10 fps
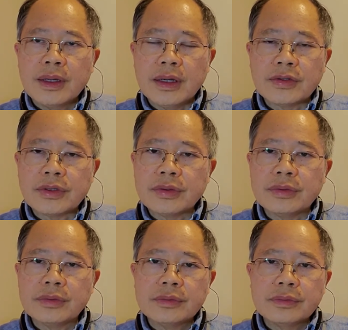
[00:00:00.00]
So
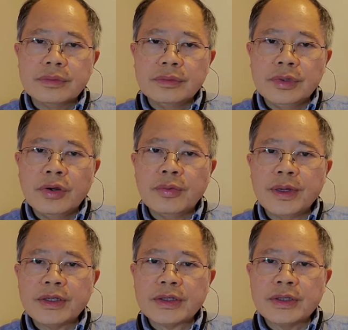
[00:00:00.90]
no
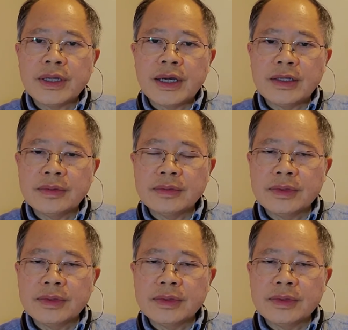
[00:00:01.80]
patient died